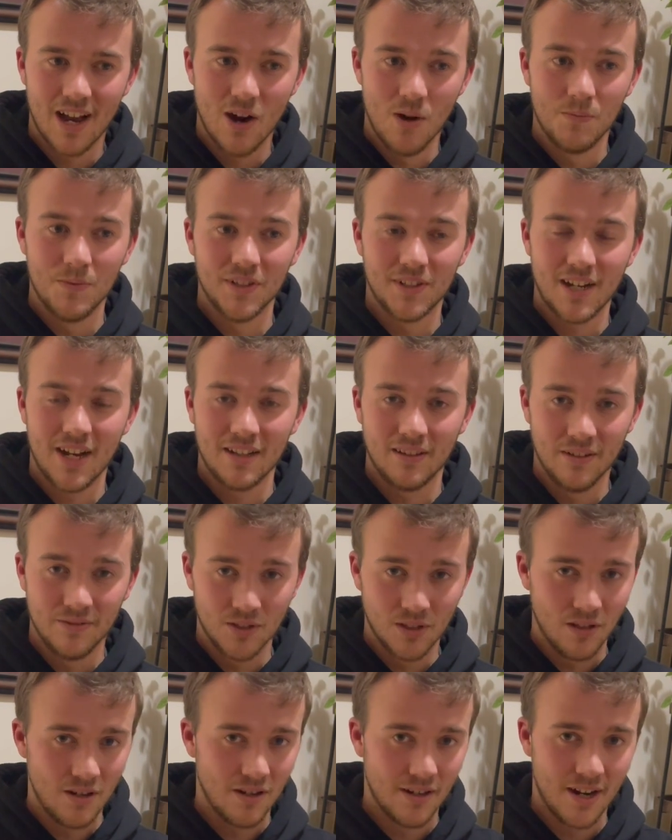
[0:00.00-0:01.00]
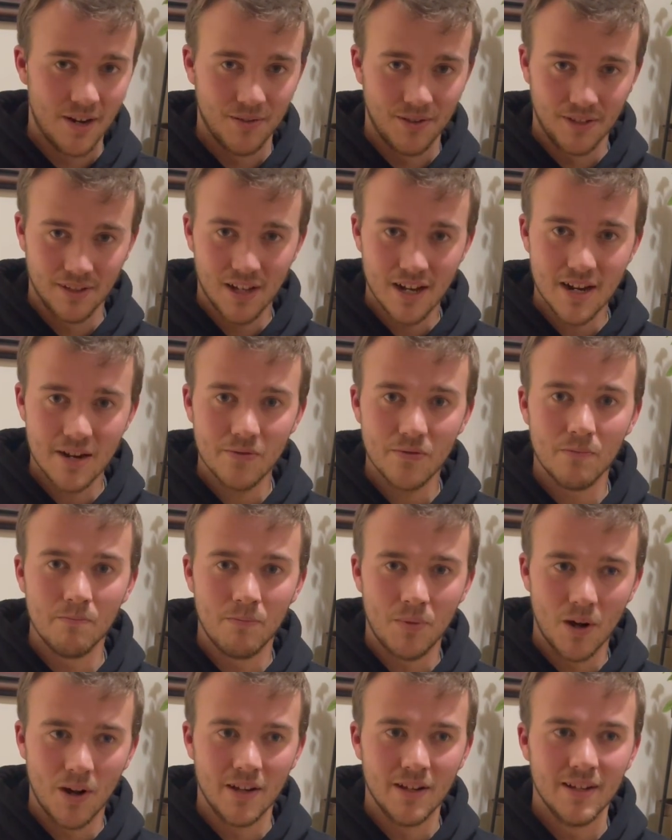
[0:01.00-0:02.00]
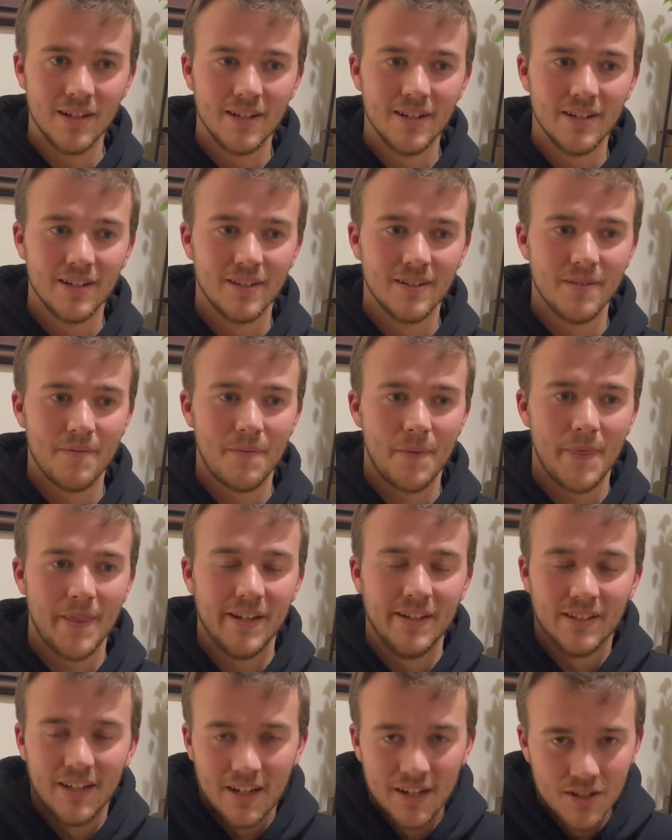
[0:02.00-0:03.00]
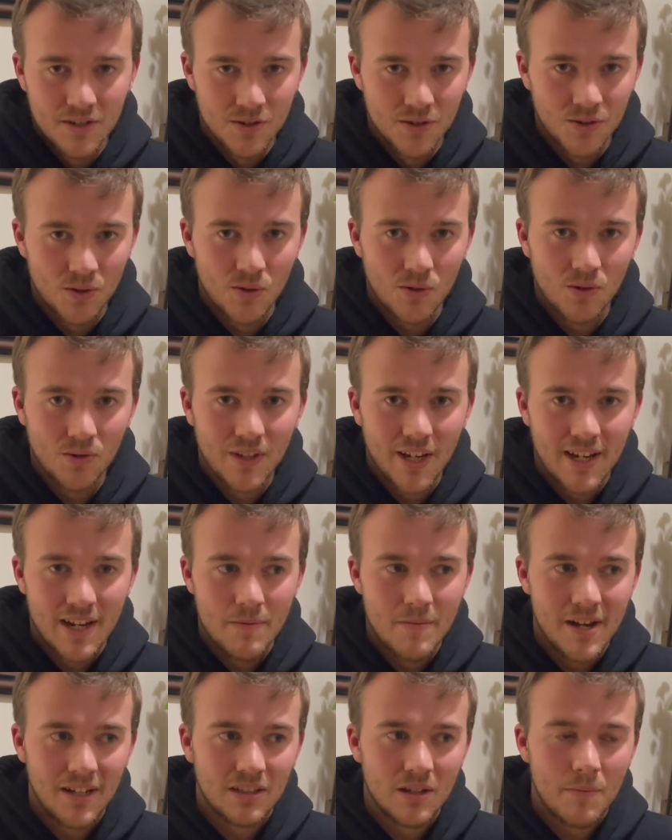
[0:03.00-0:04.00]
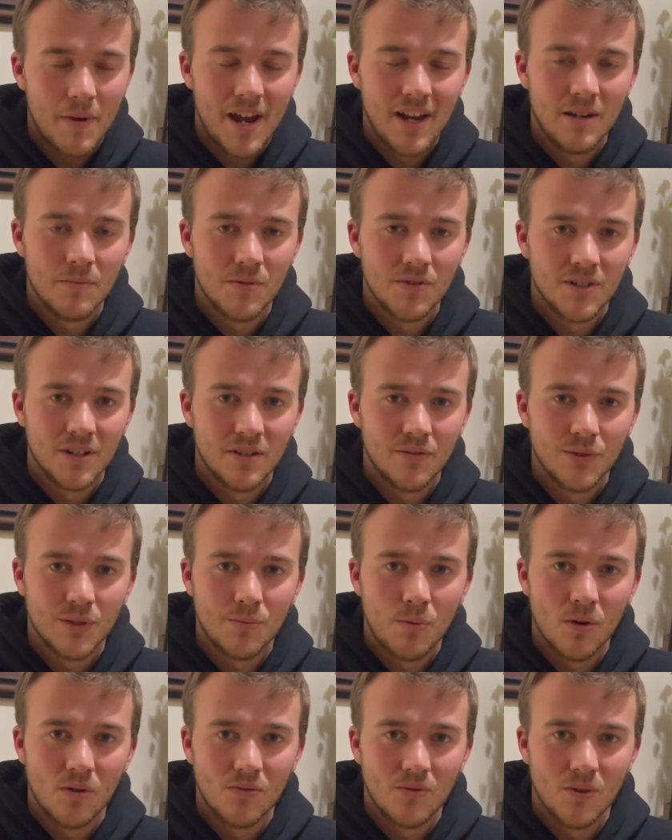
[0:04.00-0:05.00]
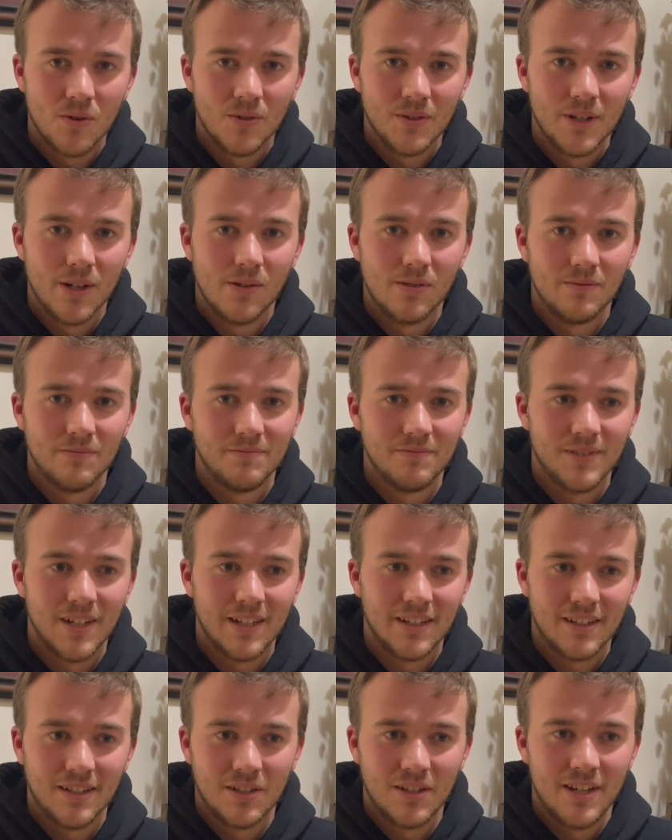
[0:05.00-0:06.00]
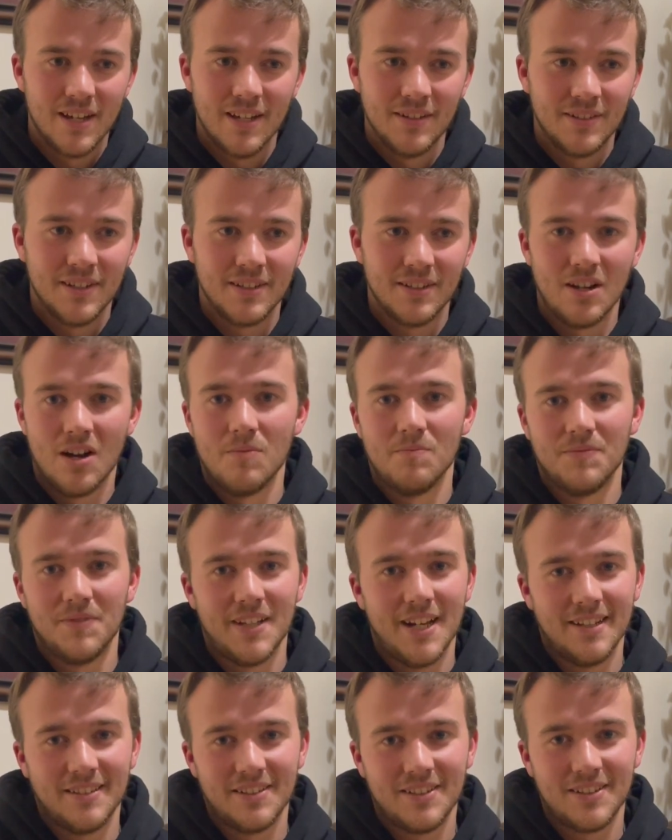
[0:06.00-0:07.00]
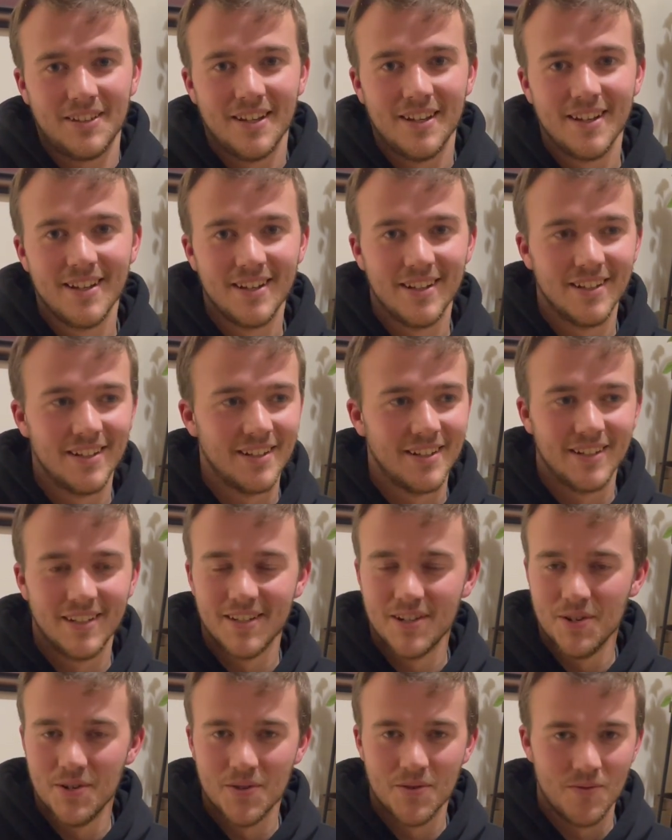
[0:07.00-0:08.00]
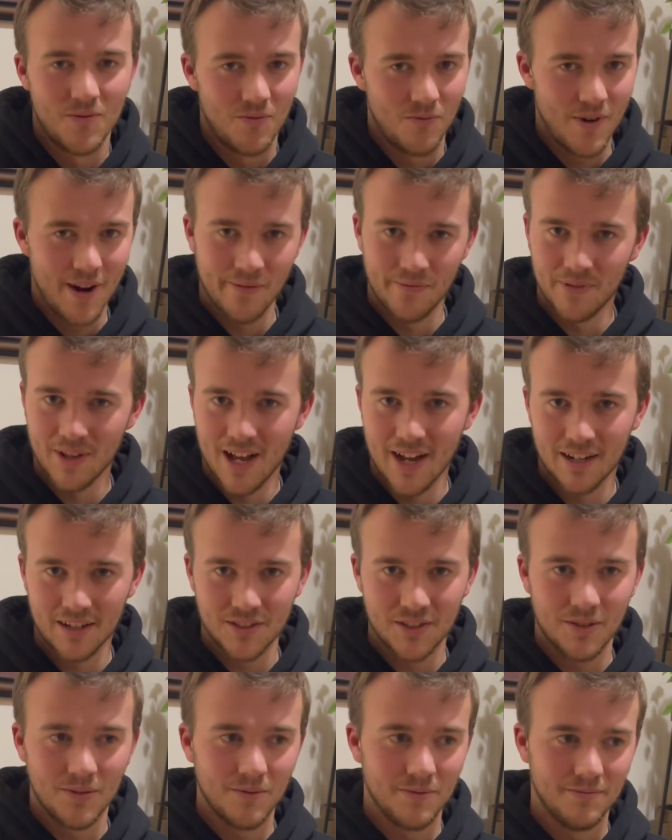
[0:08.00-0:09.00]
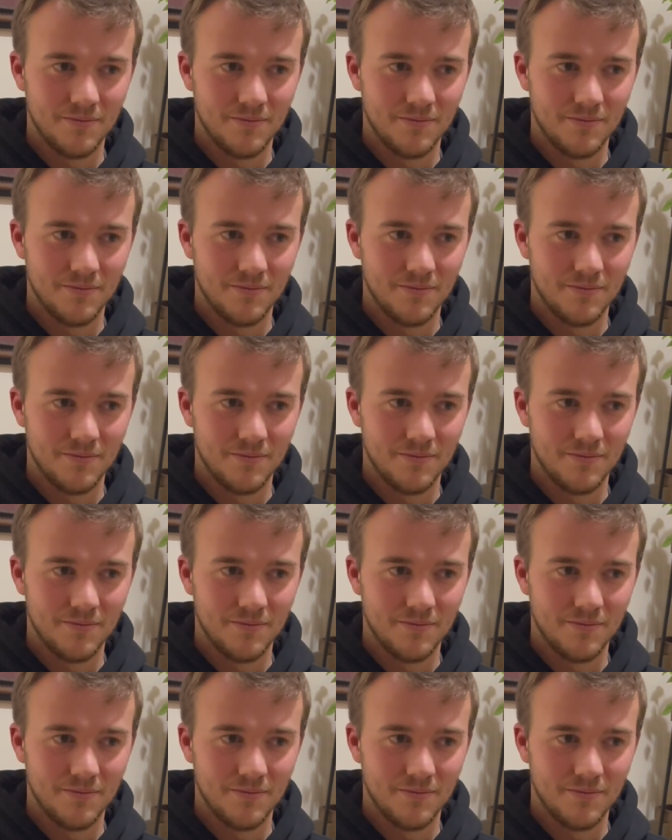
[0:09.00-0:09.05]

hope this guy lives a long, healthy life, but he's 80 years old and he makes up 80% of his portfolio, like his income. That's red flags